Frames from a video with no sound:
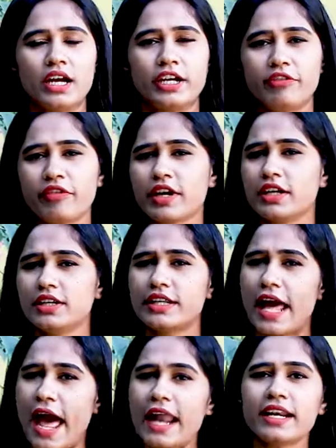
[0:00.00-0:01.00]
difficult
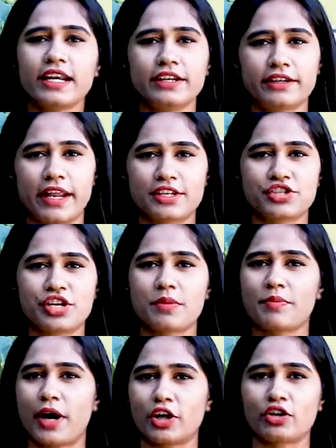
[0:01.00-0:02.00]
and interesting
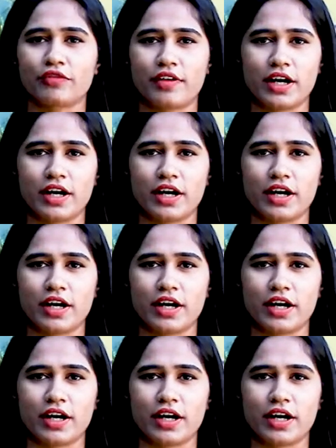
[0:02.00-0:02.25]
part of